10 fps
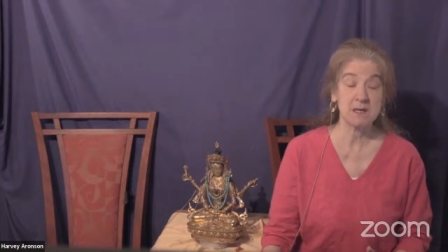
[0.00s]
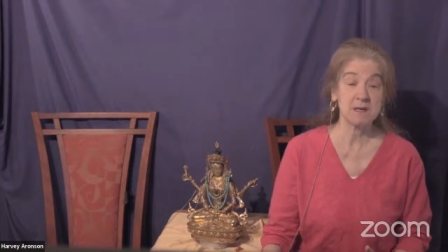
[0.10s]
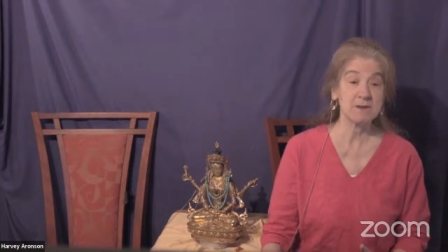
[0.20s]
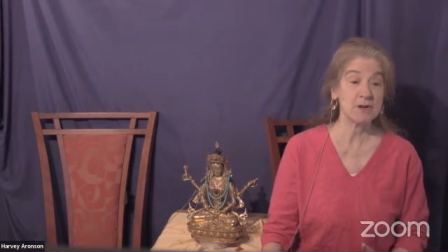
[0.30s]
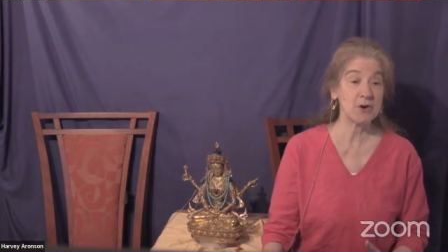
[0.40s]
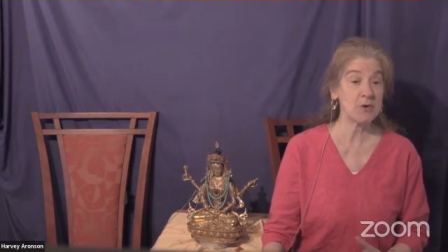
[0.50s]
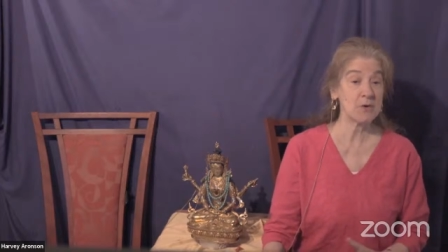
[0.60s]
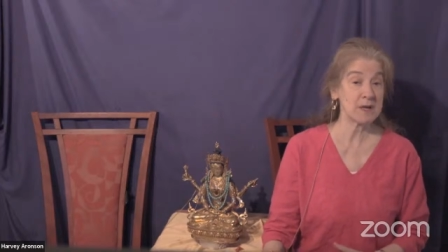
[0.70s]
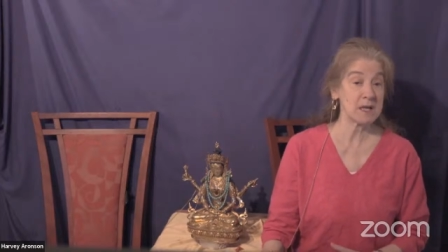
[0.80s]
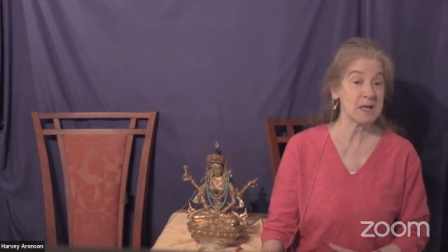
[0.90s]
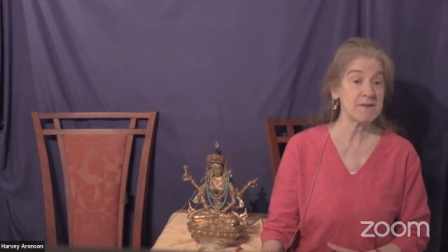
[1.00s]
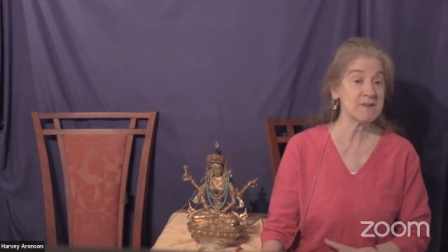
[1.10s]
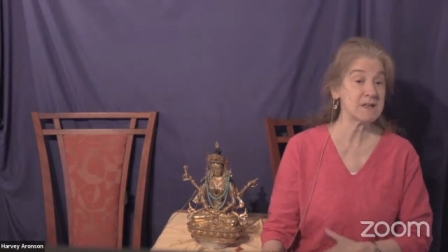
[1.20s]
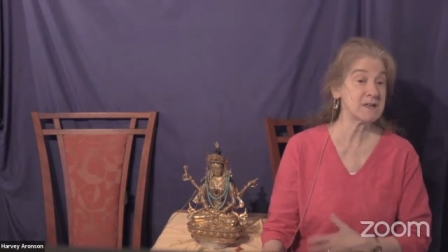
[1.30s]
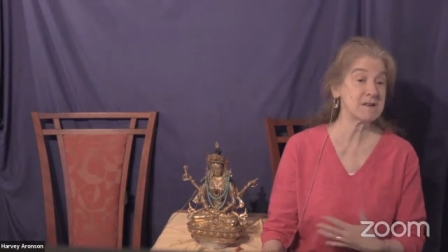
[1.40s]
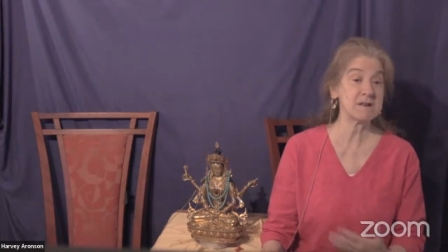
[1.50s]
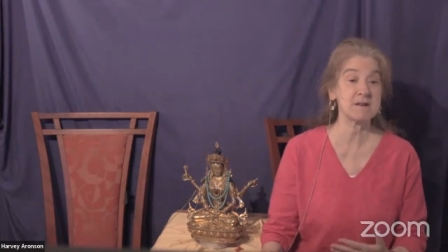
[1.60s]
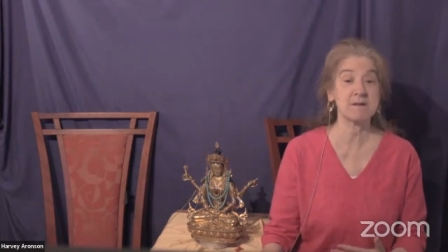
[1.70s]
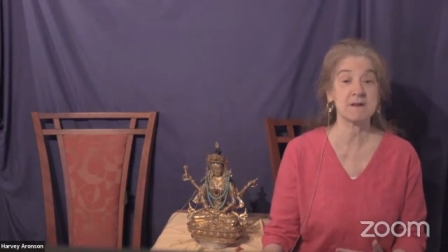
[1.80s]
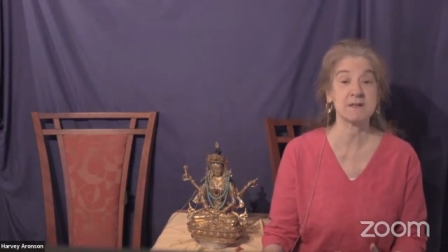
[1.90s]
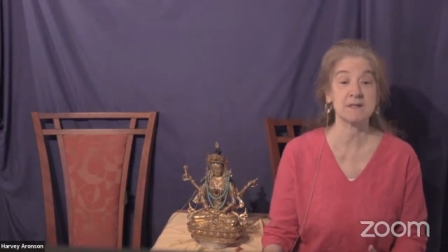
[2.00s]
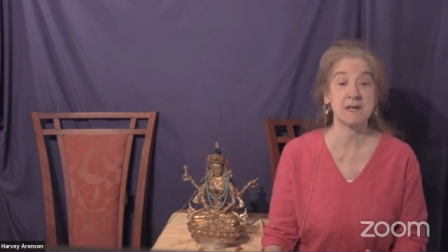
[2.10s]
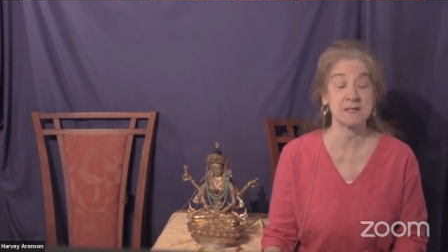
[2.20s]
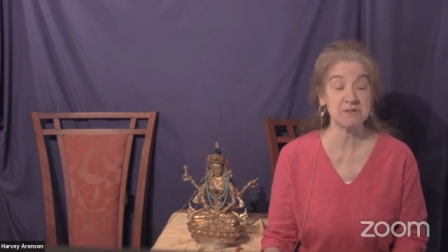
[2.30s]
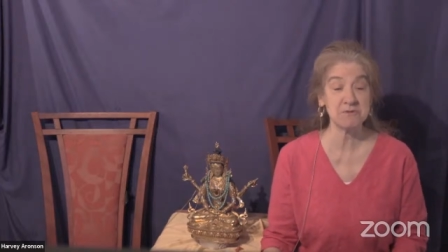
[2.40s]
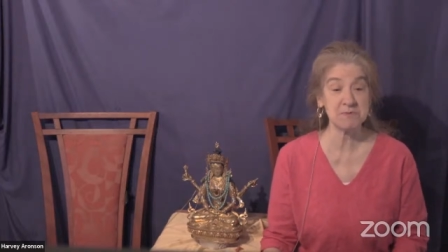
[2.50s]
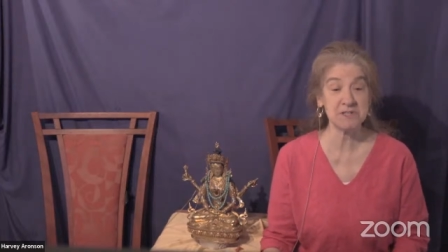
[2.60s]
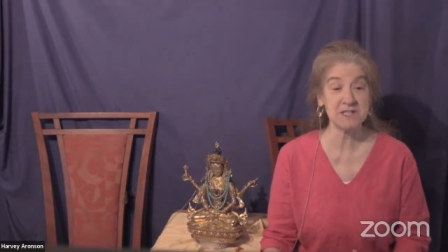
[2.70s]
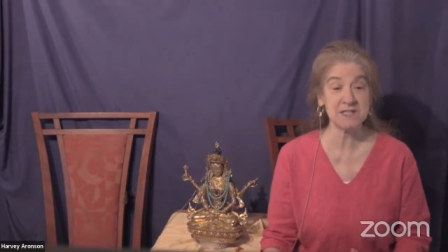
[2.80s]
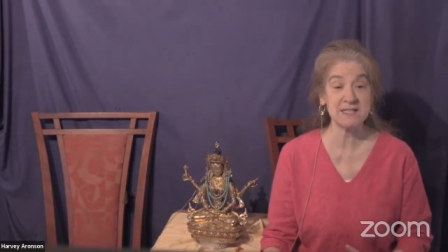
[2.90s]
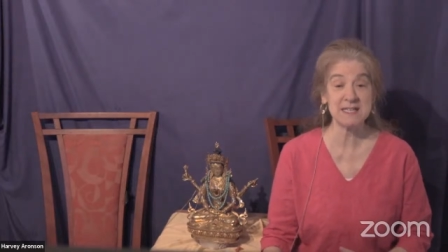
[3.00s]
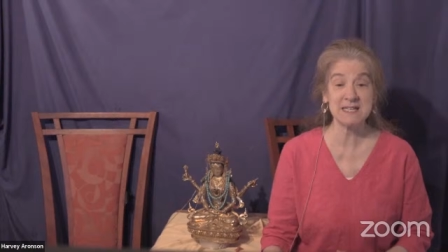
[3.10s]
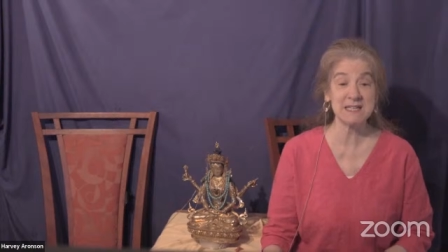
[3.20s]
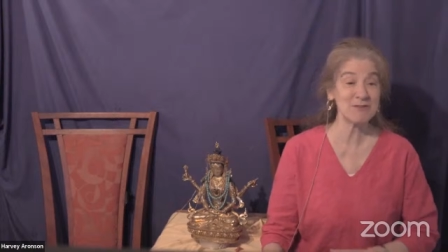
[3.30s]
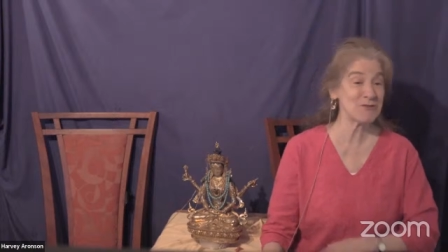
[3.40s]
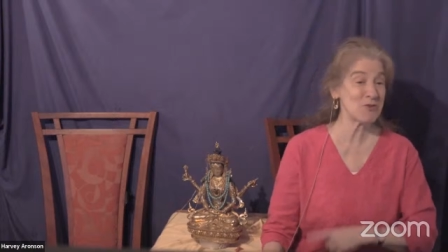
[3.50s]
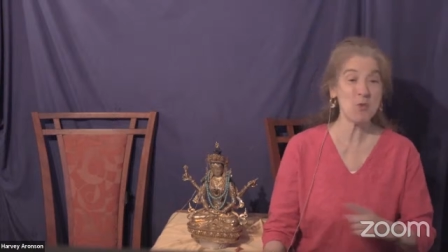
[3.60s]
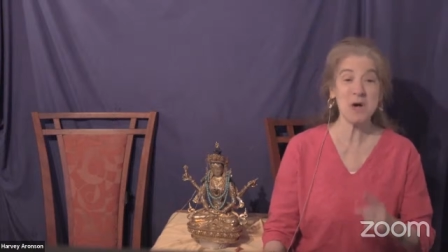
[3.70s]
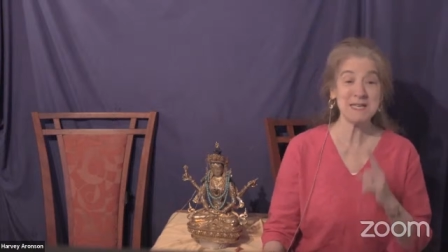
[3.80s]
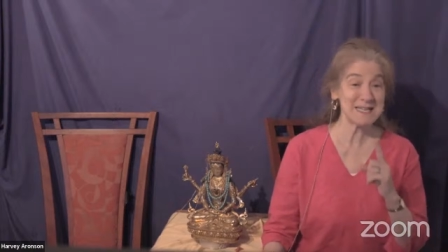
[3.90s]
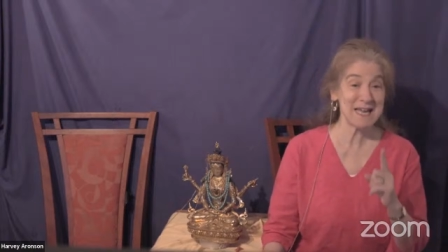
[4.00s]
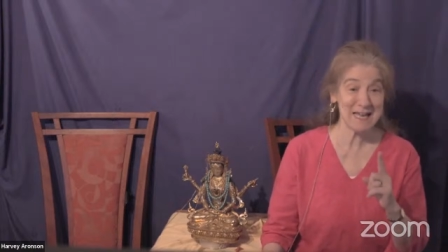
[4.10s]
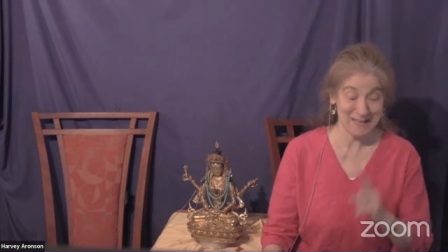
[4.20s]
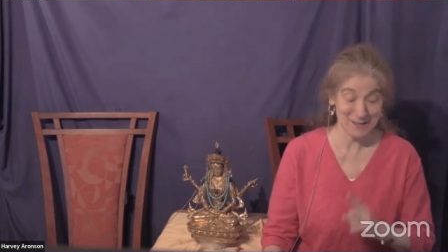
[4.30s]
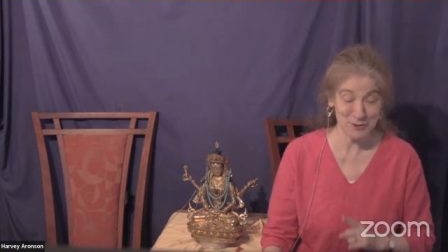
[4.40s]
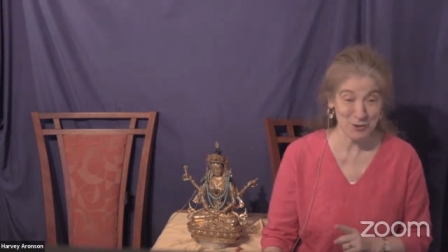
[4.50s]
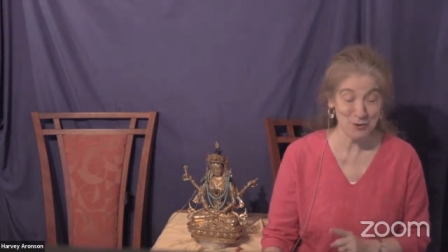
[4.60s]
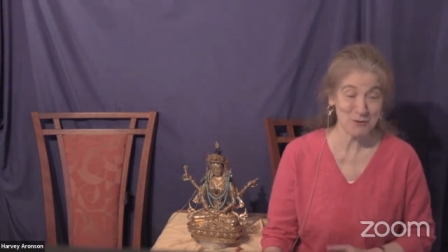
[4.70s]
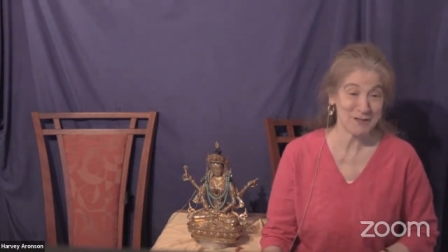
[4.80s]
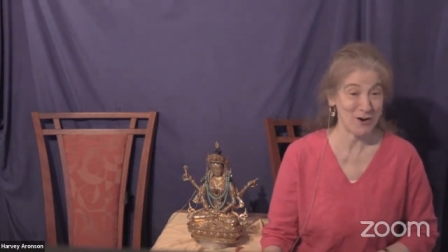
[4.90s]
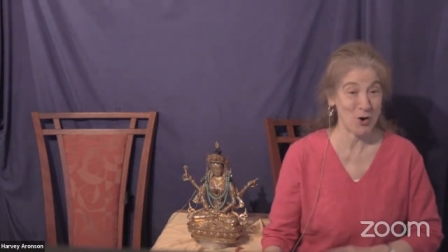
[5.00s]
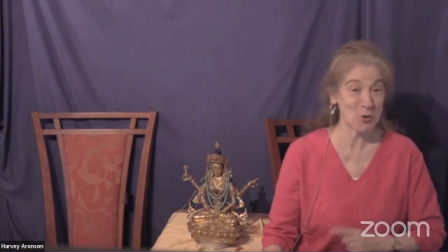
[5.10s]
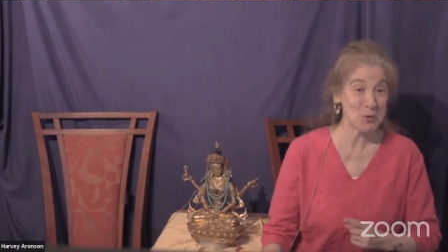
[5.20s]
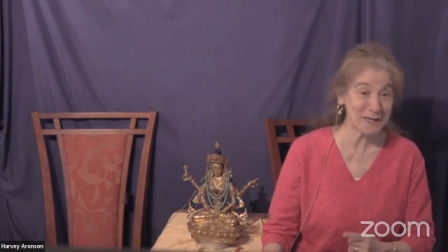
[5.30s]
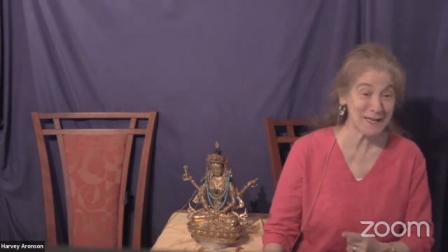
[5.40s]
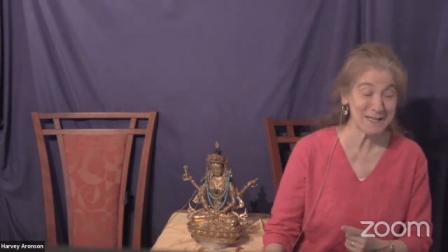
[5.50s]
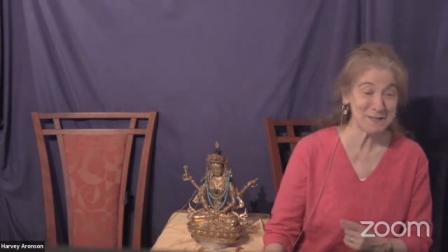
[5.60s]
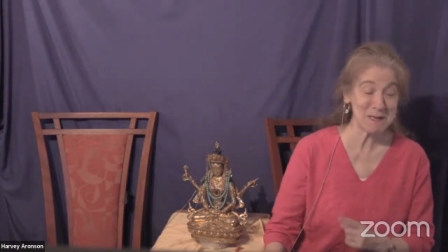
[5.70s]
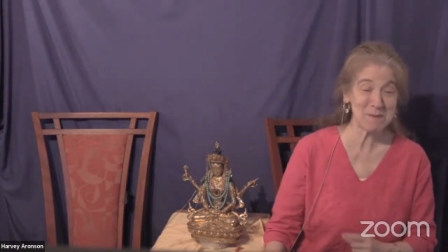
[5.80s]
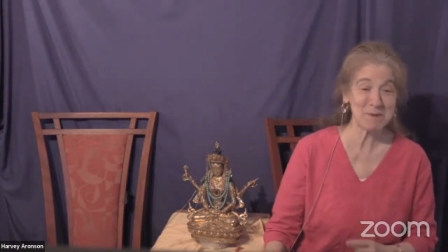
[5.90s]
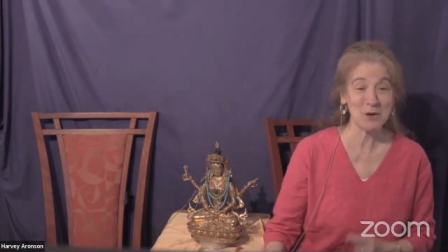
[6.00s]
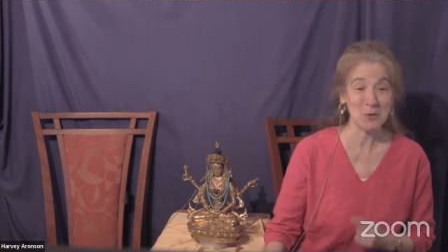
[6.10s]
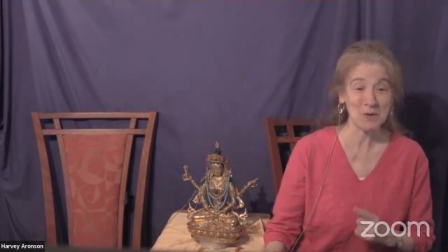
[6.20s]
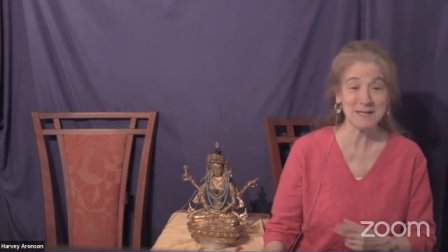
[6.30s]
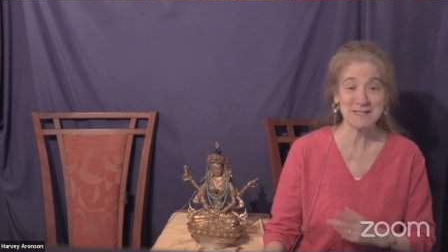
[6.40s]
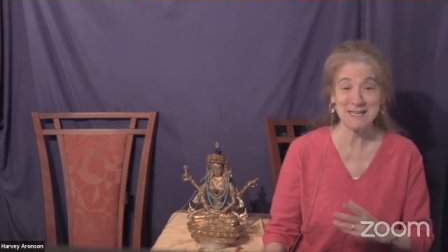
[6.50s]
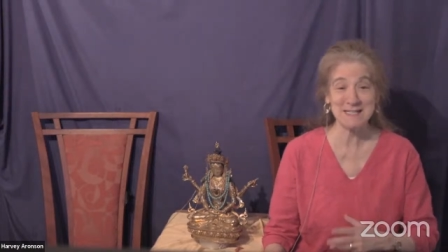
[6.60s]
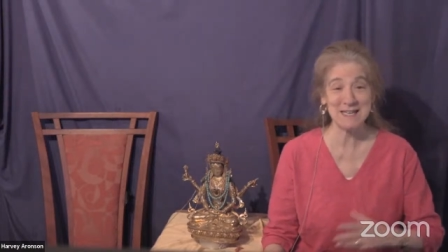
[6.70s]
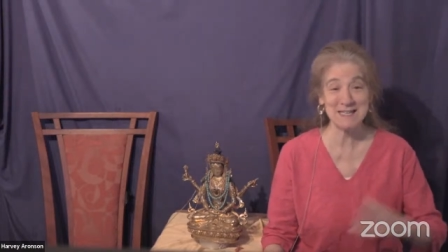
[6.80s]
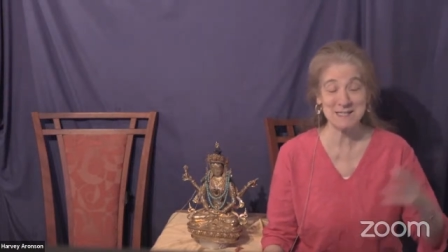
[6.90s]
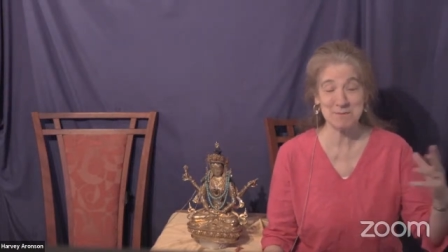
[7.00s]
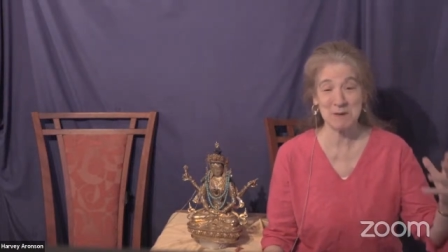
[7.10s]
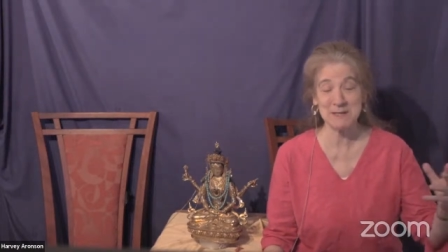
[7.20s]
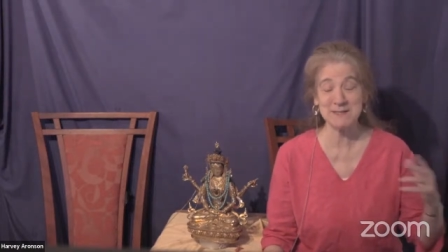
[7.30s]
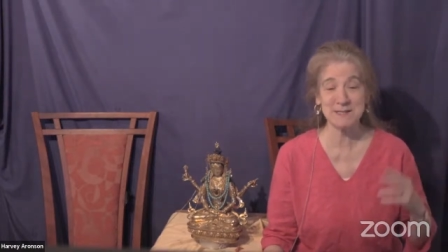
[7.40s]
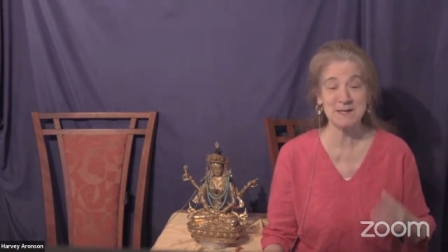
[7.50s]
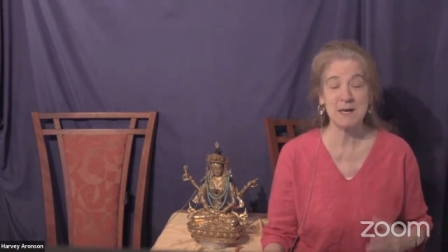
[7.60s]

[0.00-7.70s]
You know, even Ajahn Rinpoche said, even for one day, you know, a whole weekend, maybe a week, 10 days, months,